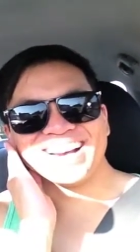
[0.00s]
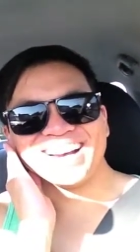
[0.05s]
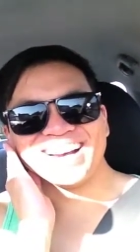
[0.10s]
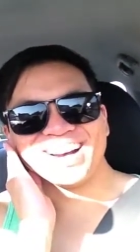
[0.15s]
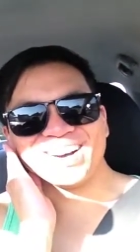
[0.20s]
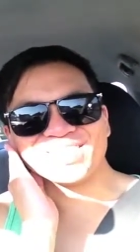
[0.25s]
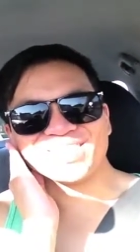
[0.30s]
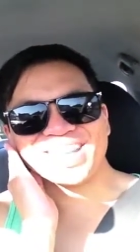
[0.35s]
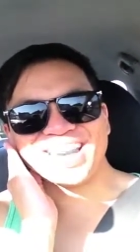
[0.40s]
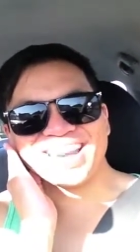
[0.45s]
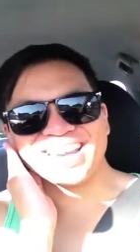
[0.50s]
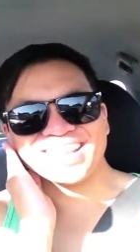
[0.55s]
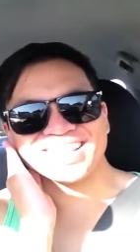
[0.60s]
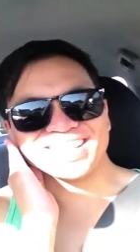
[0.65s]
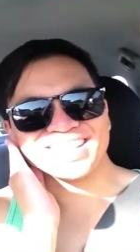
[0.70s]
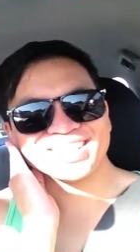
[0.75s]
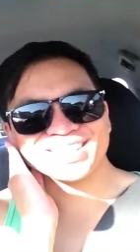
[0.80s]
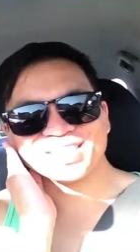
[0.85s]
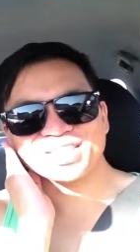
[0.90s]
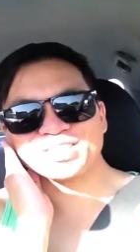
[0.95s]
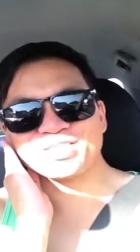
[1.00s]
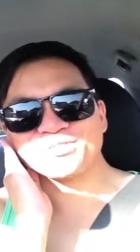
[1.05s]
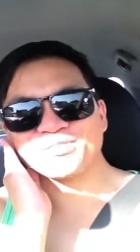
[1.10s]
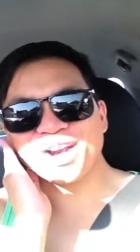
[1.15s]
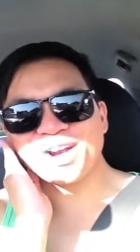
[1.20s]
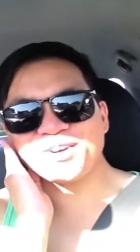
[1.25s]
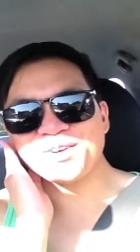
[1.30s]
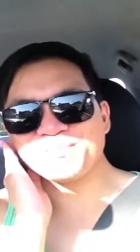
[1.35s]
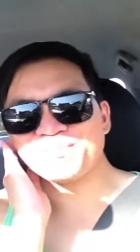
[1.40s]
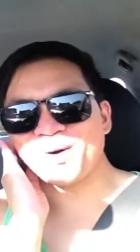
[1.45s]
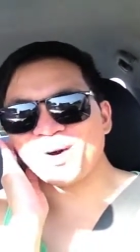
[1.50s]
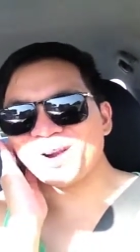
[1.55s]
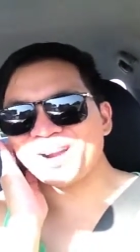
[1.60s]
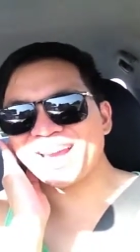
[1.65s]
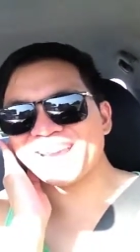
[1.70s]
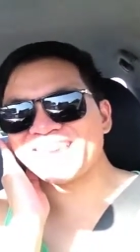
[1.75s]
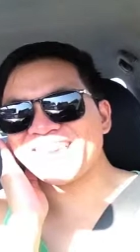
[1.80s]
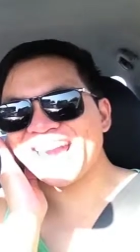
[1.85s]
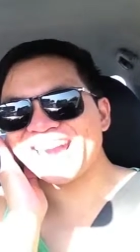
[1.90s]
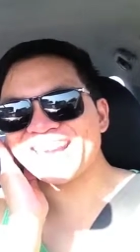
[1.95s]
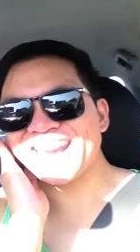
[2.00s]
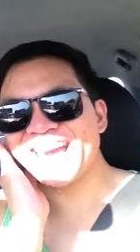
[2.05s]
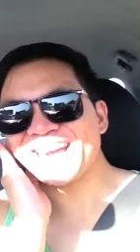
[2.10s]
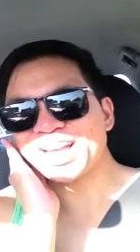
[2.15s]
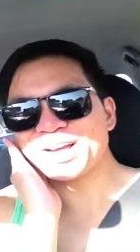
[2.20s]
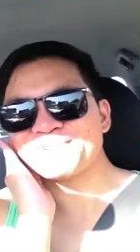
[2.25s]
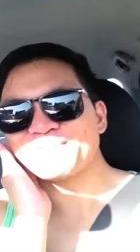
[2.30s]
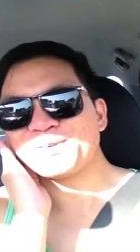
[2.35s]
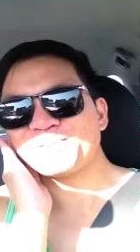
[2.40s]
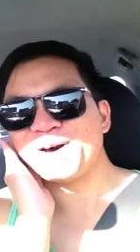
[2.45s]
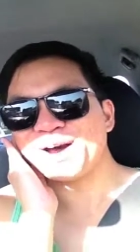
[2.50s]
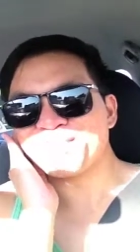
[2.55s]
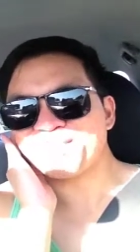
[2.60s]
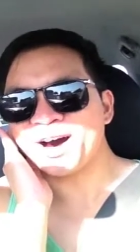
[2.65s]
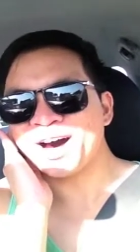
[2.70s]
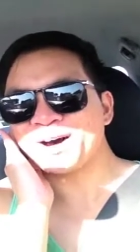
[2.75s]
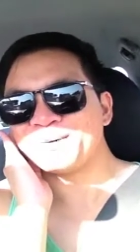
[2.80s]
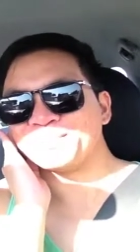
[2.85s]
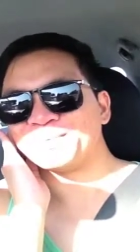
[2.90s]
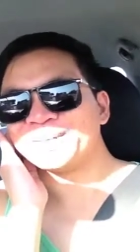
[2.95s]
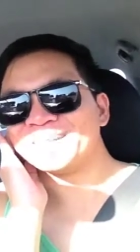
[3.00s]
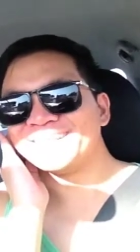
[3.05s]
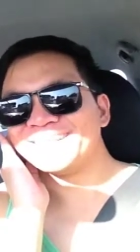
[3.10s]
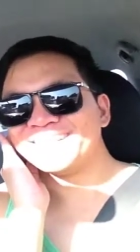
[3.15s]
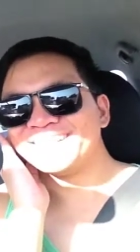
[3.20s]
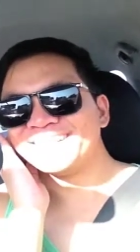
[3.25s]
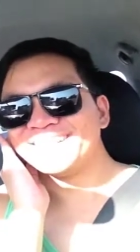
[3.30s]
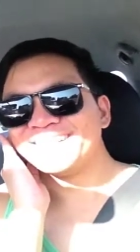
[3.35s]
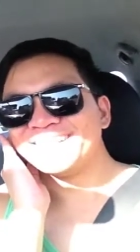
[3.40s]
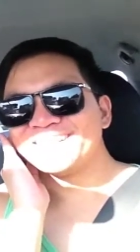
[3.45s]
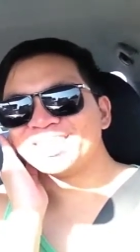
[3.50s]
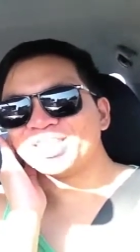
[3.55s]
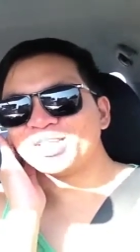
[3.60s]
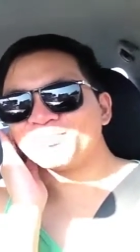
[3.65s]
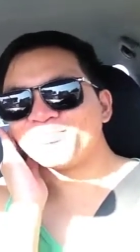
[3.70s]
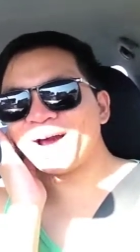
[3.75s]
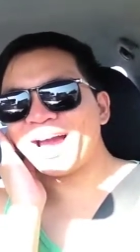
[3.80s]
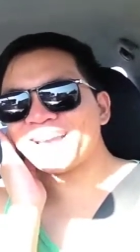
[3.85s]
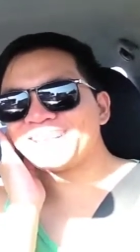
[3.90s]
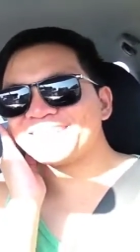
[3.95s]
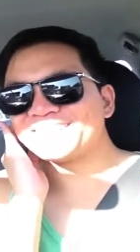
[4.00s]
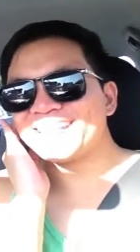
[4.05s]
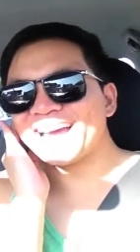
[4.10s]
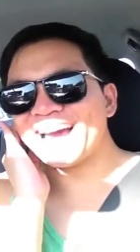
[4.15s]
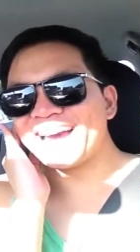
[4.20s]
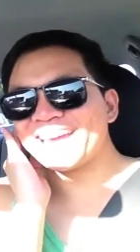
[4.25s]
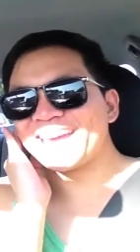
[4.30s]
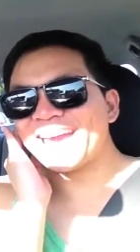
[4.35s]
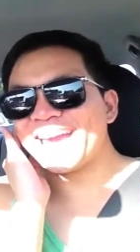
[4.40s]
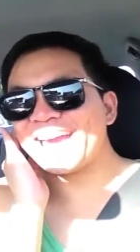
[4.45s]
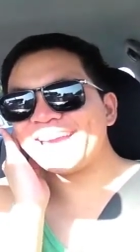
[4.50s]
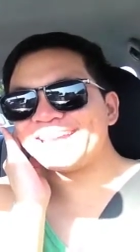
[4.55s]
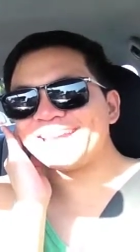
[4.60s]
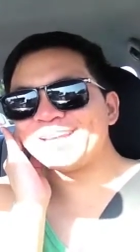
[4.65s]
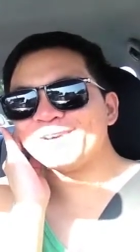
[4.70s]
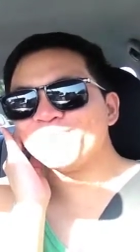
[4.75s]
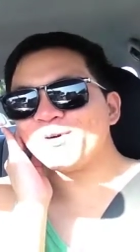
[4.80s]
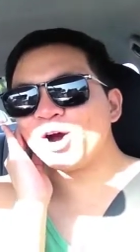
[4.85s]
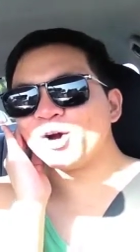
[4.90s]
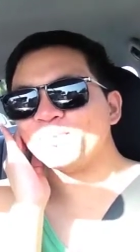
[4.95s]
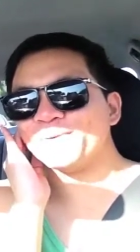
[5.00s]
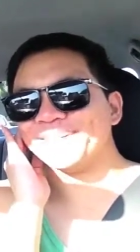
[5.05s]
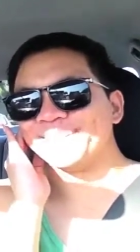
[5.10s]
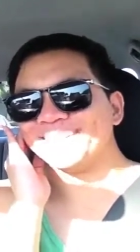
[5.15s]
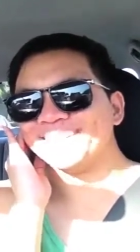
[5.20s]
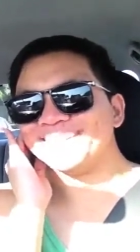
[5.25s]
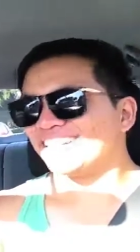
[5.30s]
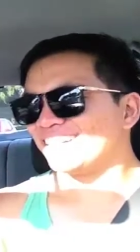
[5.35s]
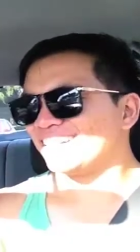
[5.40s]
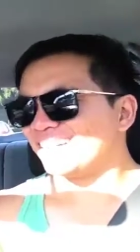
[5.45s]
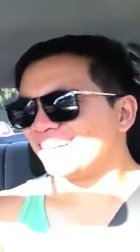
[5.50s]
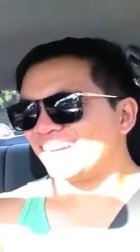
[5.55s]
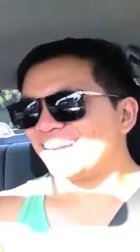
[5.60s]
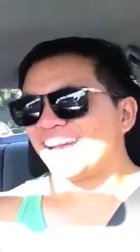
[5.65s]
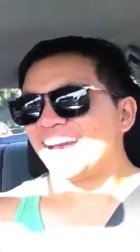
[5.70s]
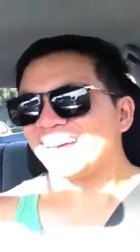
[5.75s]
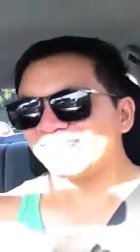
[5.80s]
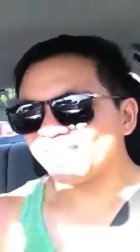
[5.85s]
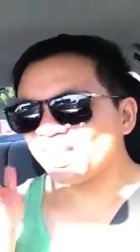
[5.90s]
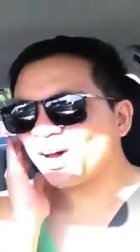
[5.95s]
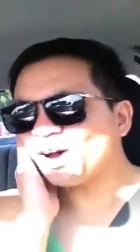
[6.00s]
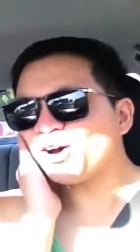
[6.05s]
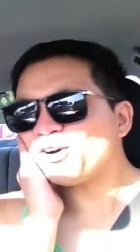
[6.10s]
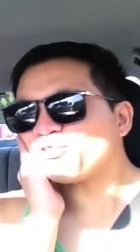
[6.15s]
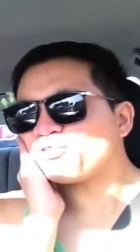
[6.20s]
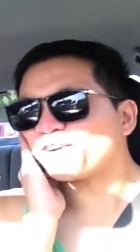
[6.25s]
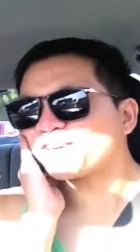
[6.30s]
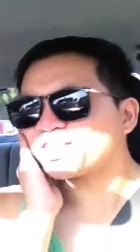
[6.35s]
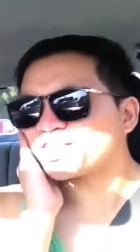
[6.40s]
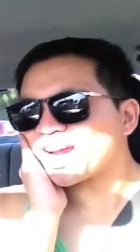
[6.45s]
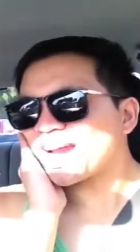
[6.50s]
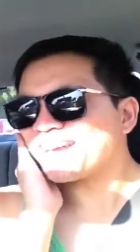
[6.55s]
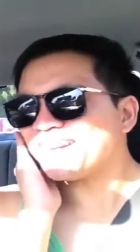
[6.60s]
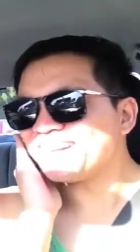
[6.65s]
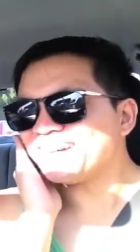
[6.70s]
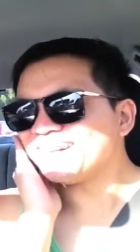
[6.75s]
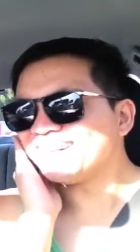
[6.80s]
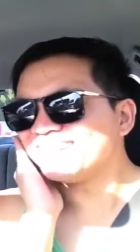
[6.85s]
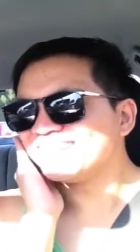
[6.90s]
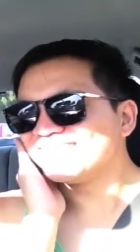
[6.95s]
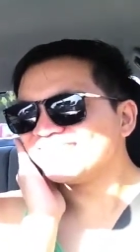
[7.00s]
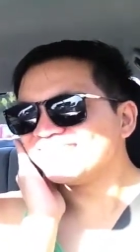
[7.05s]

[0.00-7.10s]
Okay, this is very important. I can't hang up on my mom. She might die any moment. Hello, vagina?